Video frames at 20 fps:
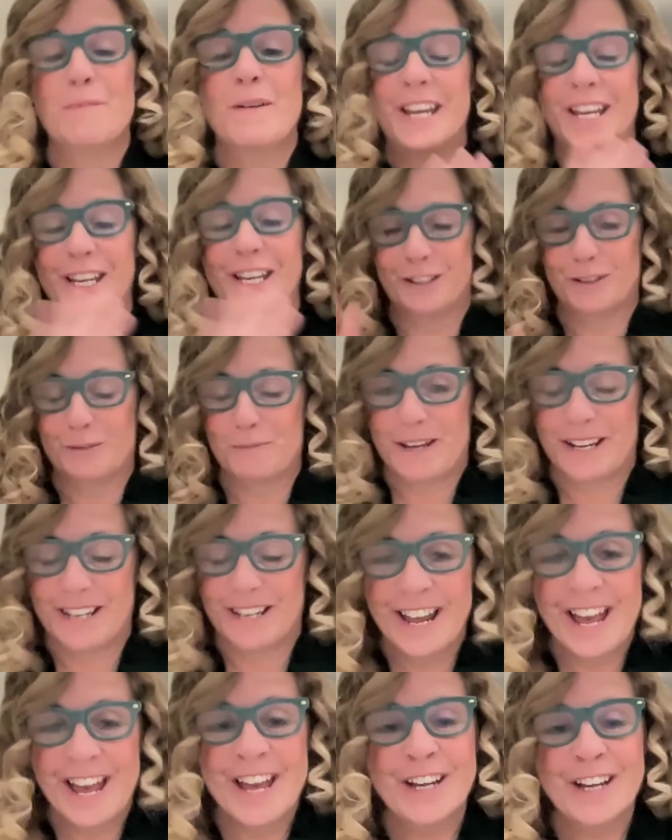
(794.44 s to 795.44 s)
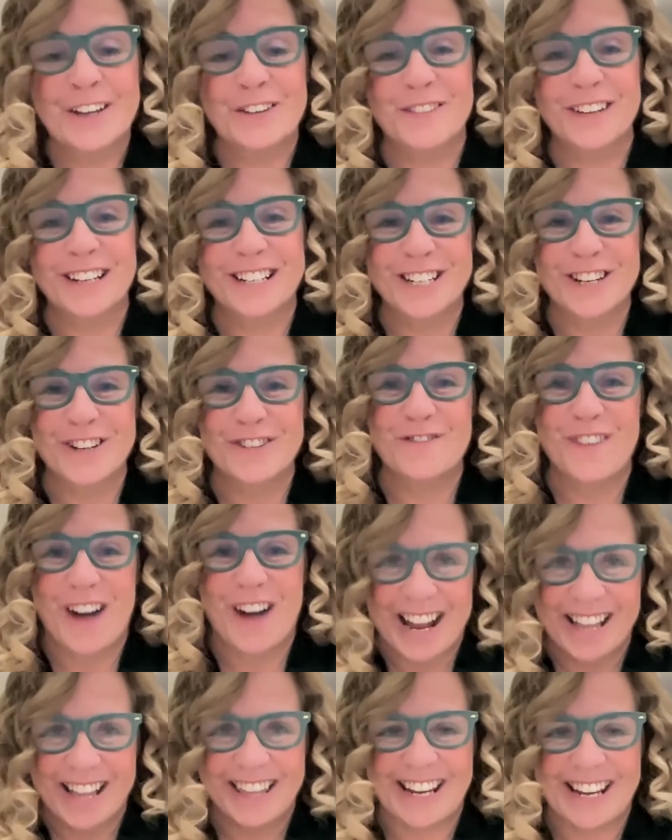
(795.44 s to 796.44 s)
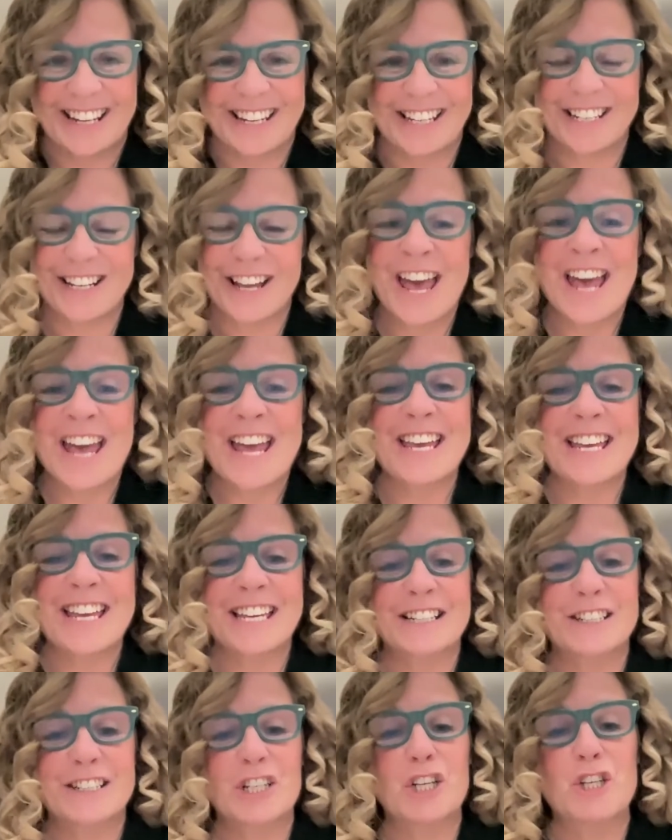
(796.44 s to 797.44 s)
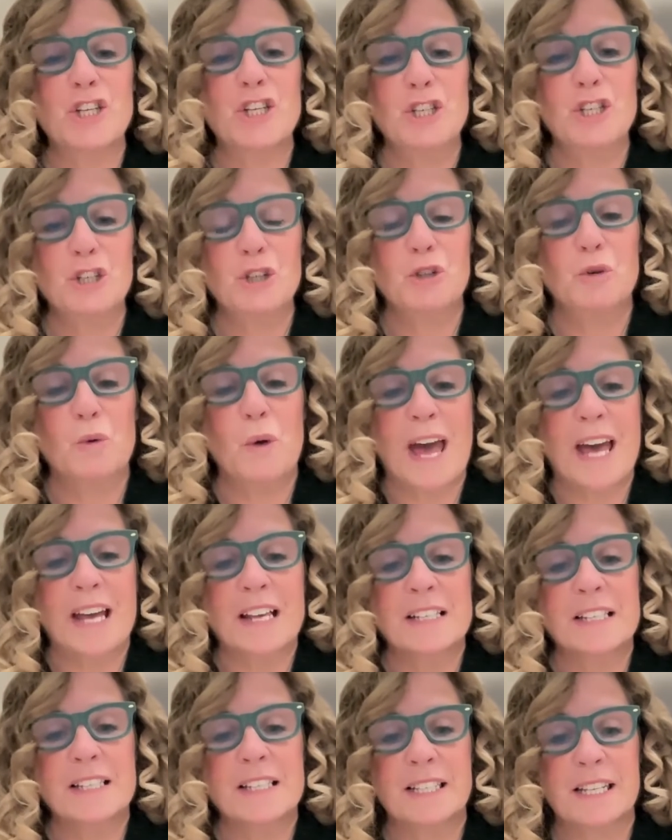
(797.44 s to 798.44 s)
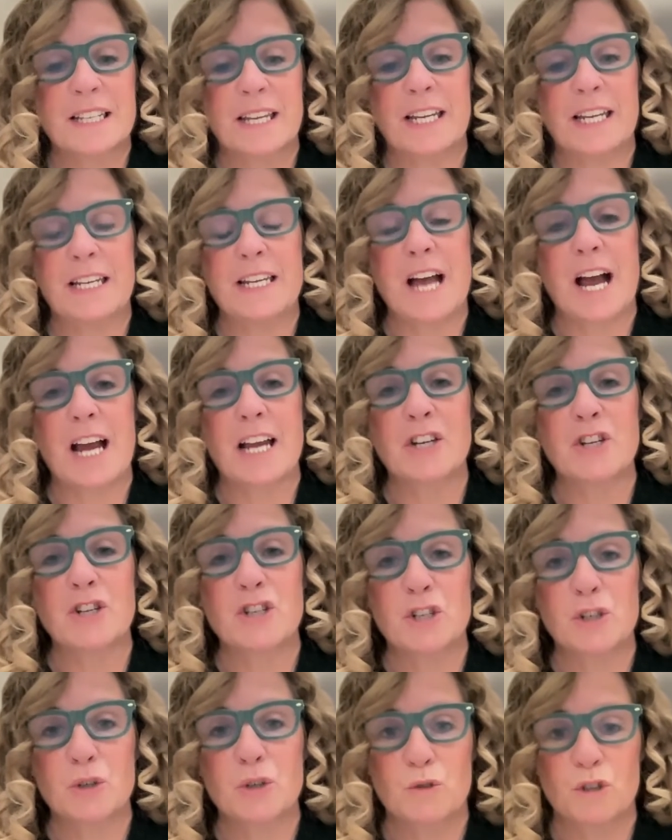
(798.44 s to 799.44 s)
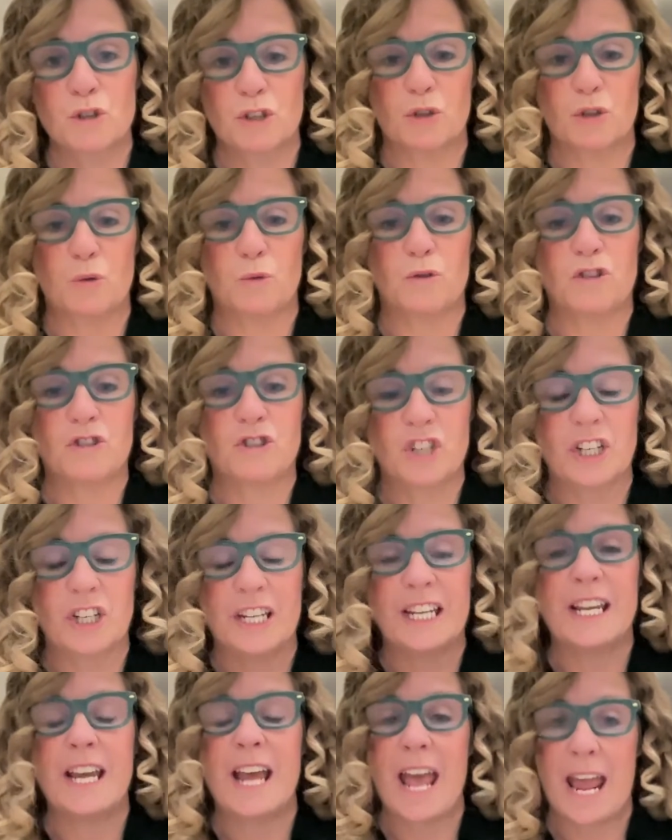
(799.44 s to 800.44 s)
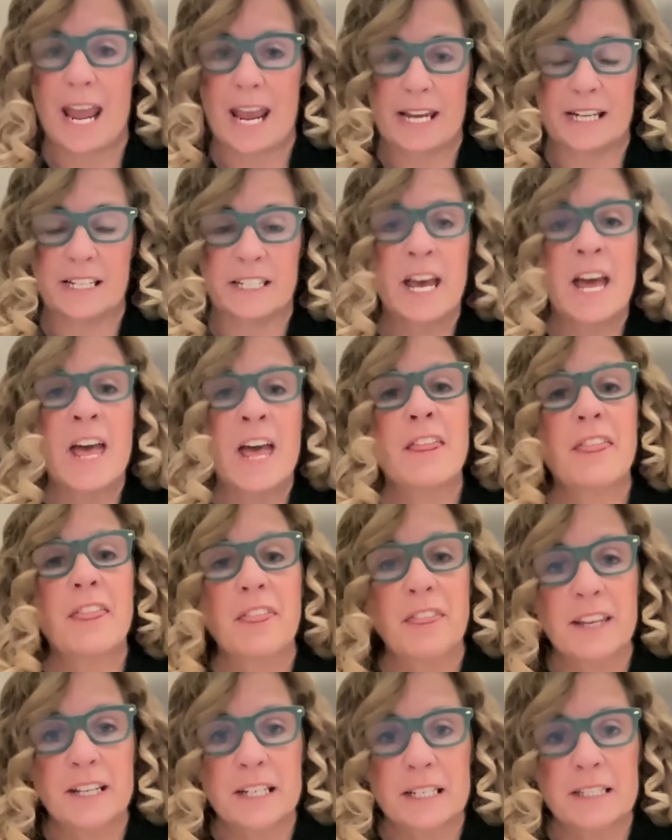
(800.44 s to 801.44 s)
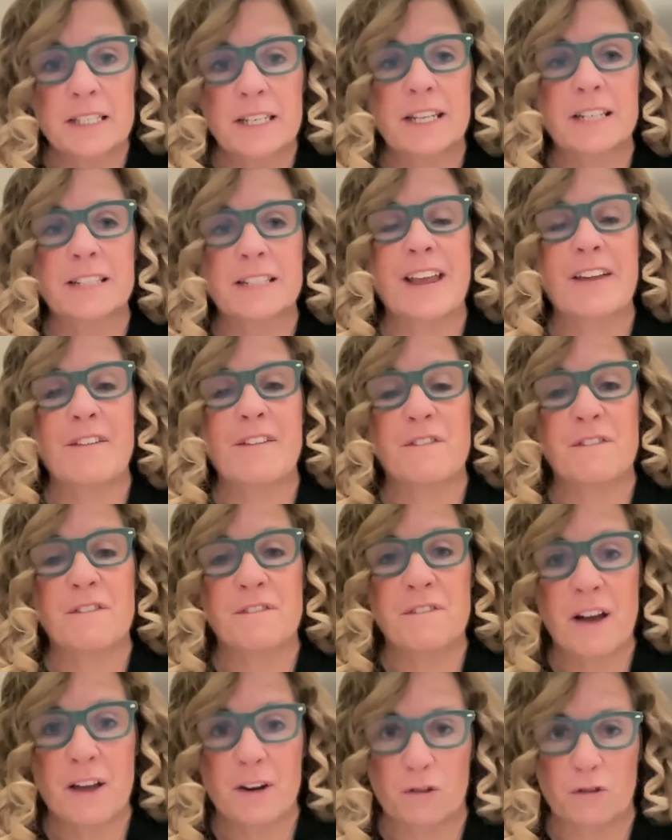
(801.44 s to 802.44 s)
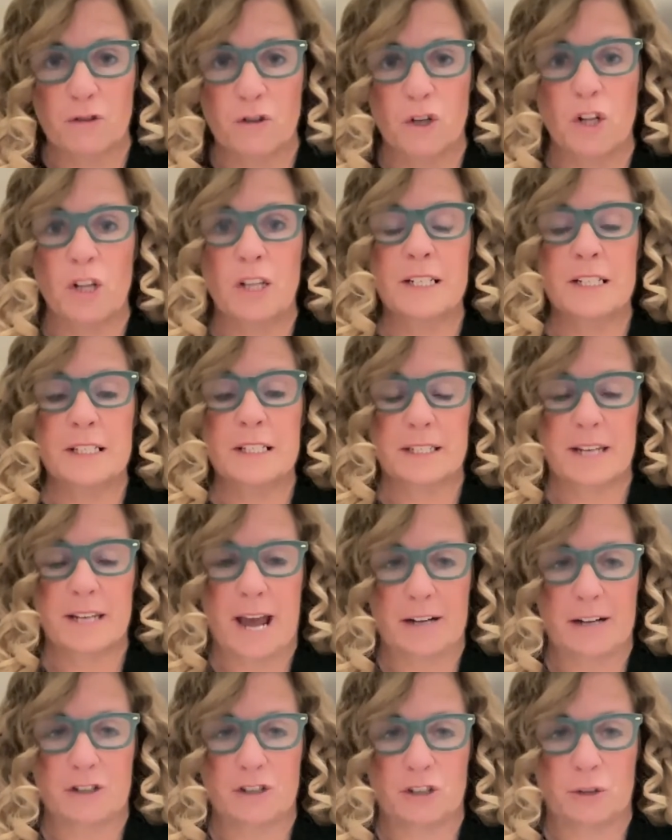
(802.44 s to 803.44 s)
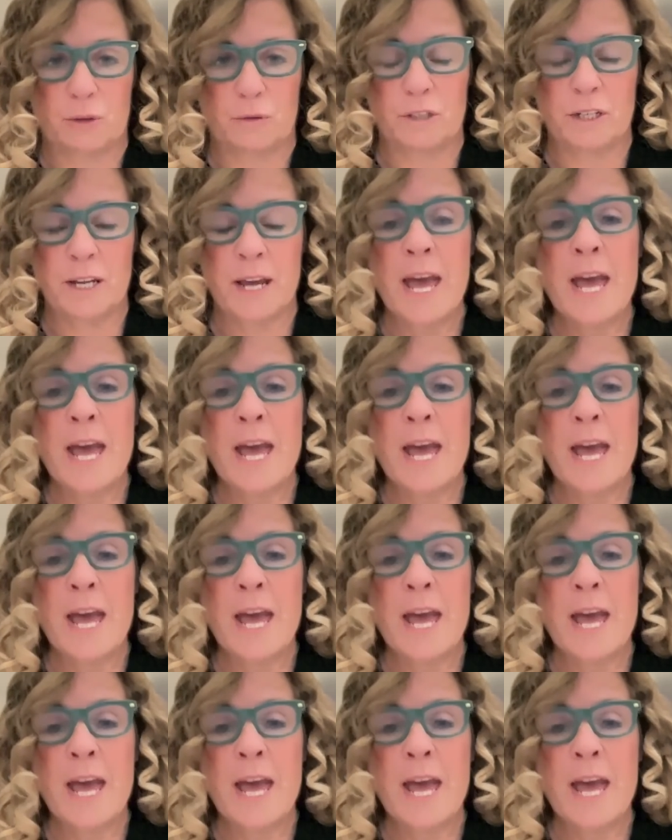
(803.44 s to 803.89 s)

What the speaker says: he has been convicted of violating is USC 922G8. This is a federal statute.